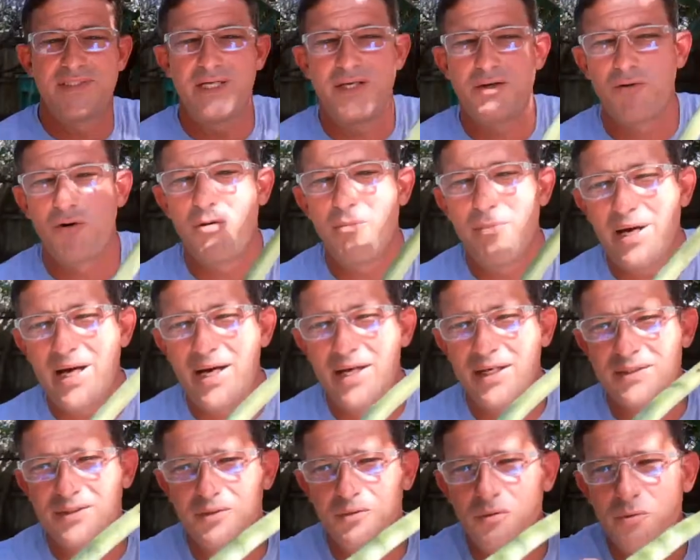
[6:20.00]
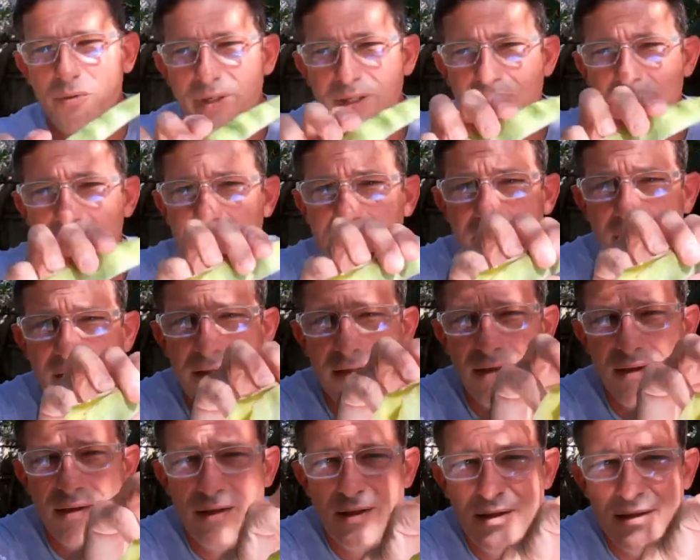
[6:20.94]
they grow back so quickly
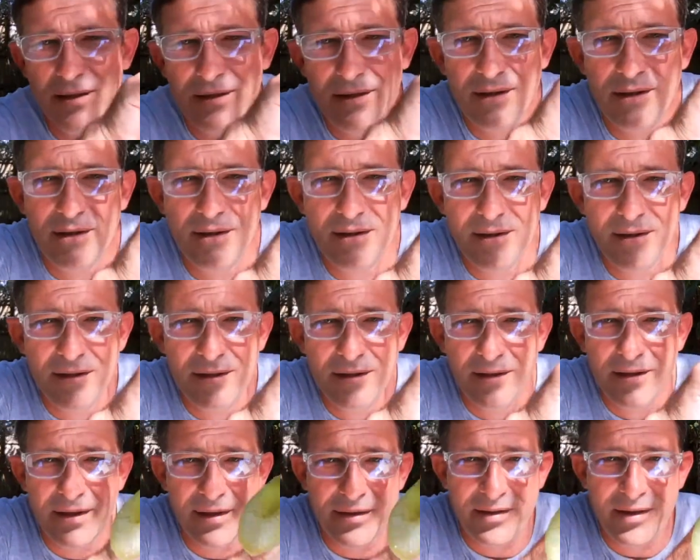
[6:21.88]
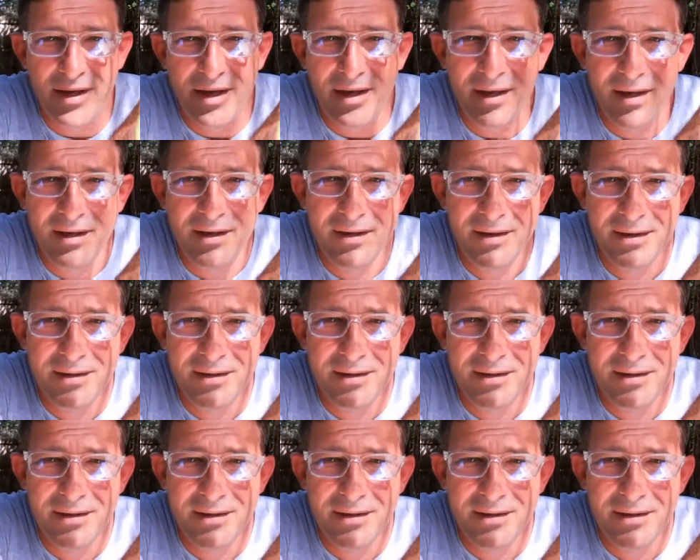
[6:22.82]
Look at that.